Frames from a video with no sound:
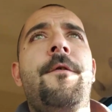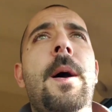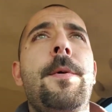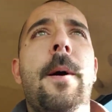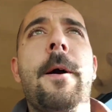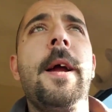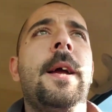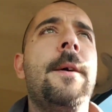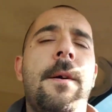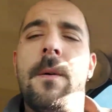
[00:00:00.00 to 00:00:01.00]
February,
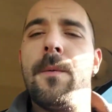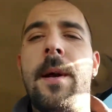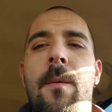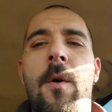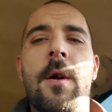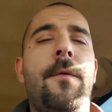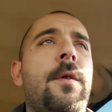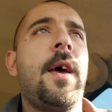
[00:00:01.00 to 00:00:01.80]
when wonderful